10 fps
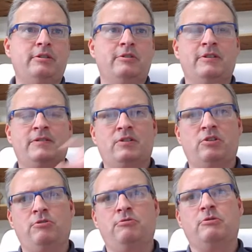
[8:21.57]
This
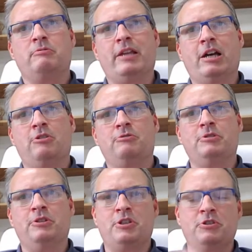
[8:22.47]
SKU now,
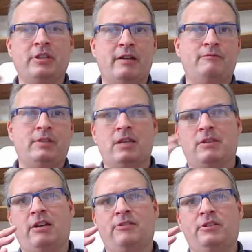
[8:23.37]
you used to have
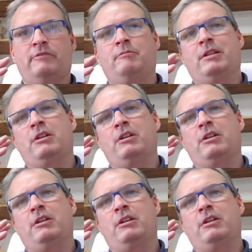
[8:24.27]
10,000 of them.